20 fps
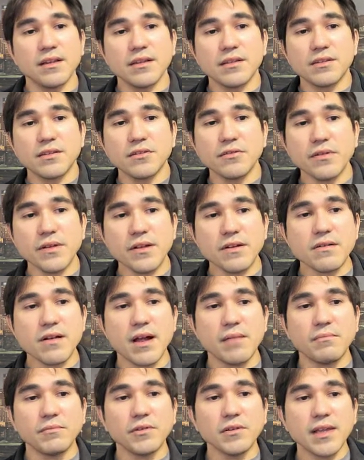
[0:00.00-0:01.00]
So here
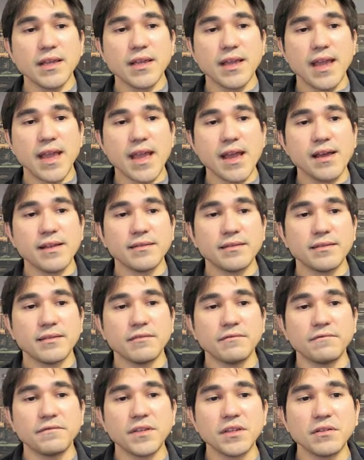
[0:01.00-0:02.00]
I'm looking at
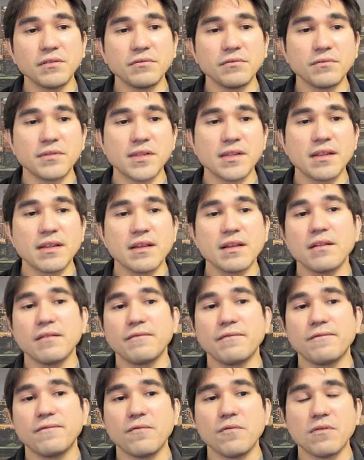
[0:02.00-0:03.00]
the views
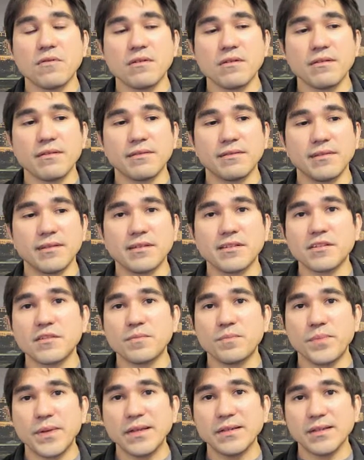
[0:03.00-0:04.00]
for the
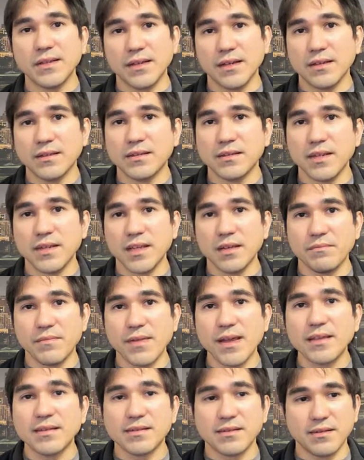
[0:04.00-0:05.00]
Spina
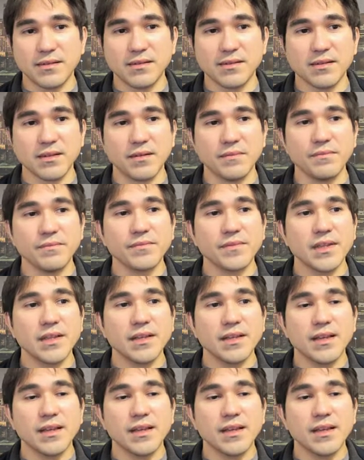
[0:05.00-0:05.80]
CMS system,